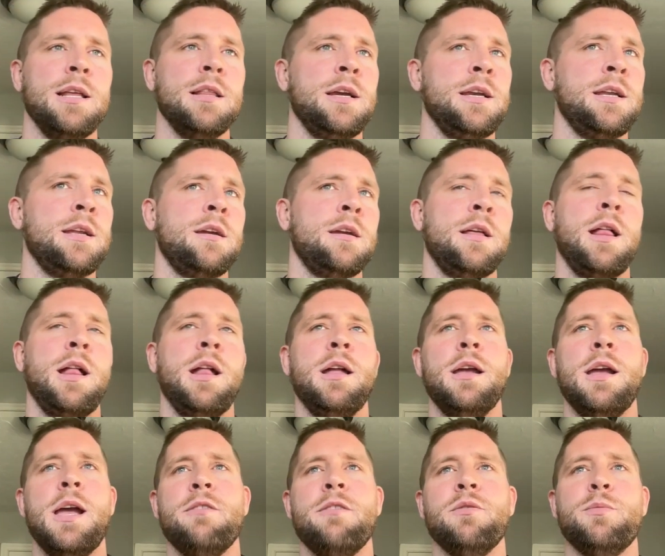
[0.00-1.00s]
Like
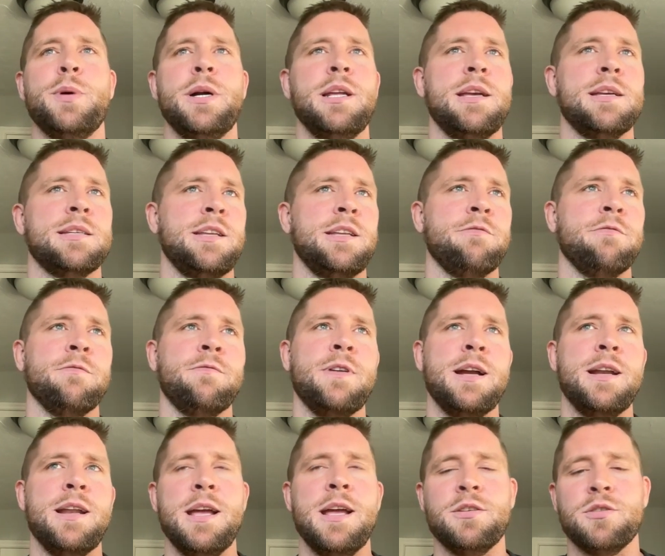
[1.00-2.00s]
everybody has different
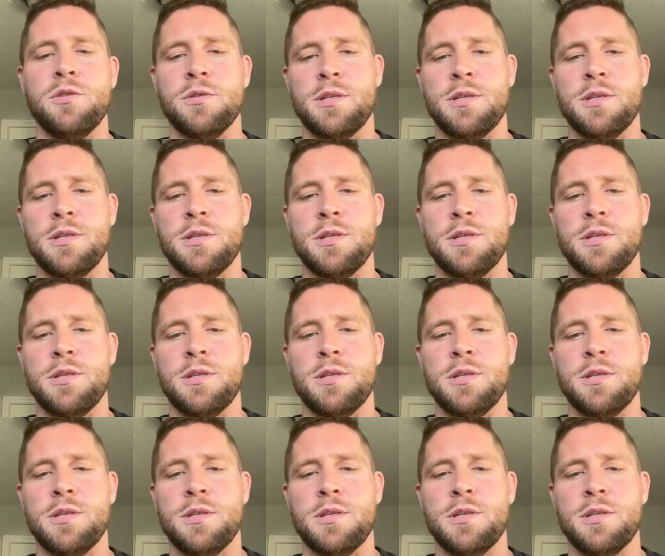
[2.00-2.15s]
financial